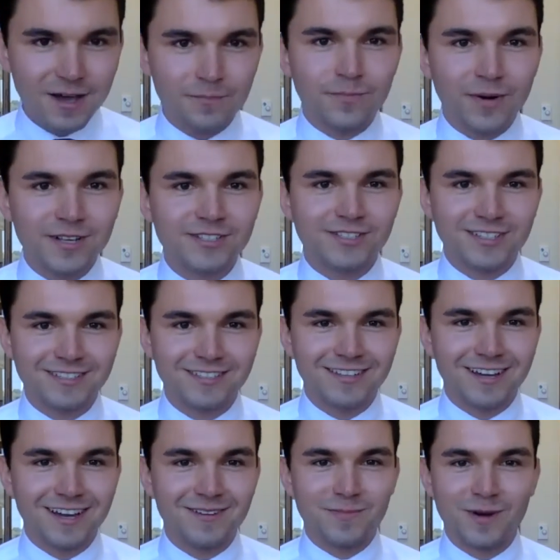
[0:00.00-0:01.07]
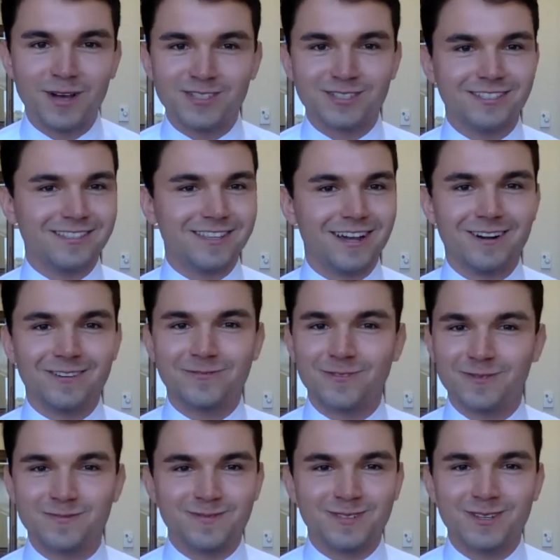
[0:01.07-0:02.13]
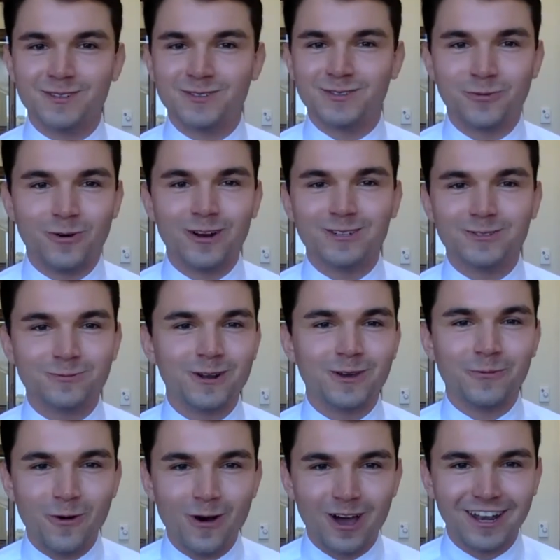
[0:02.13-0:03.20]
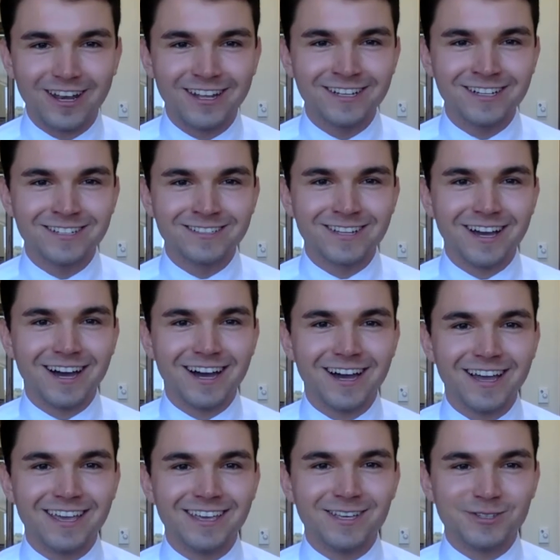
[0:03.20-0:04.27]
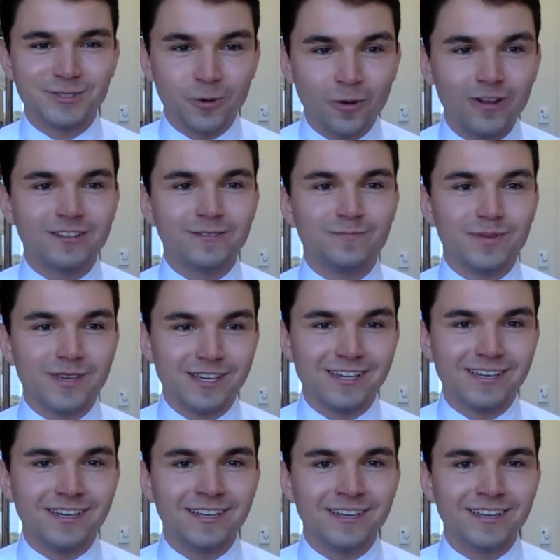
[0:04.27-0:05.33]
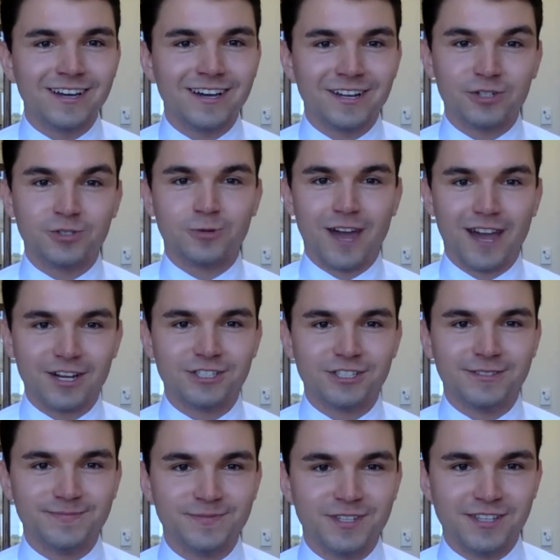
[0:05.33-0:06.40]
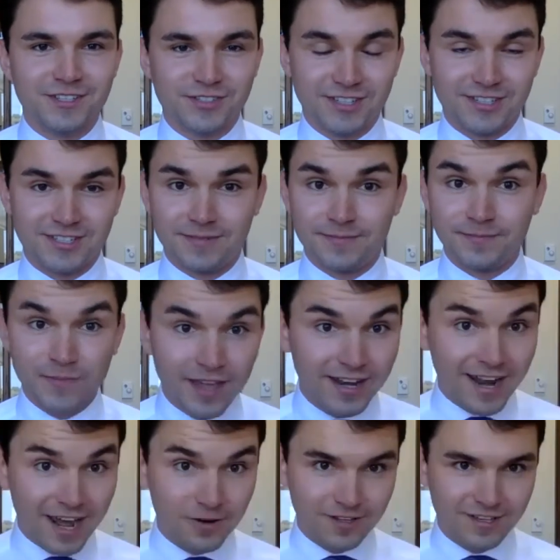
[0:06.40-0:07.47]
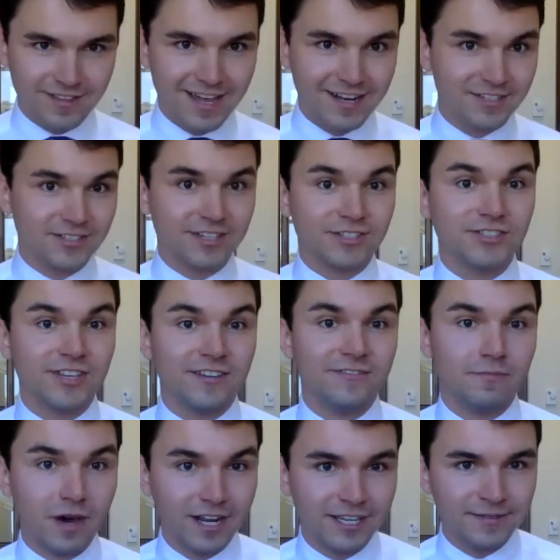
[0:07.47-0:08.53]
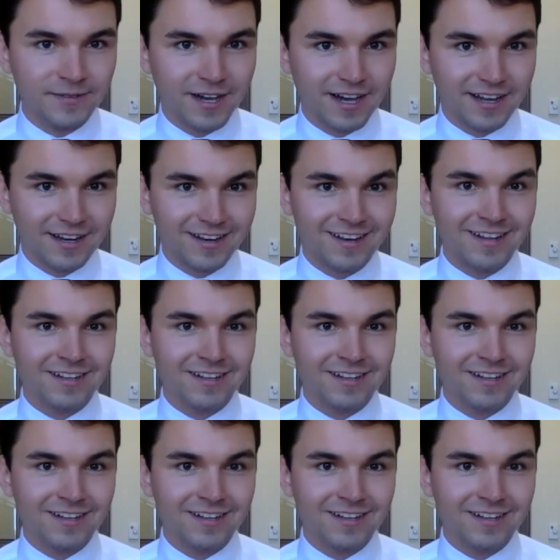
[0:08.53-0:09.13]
buses that are from 2021 is going to be an attraction to the system. And not only that, it's going to save money on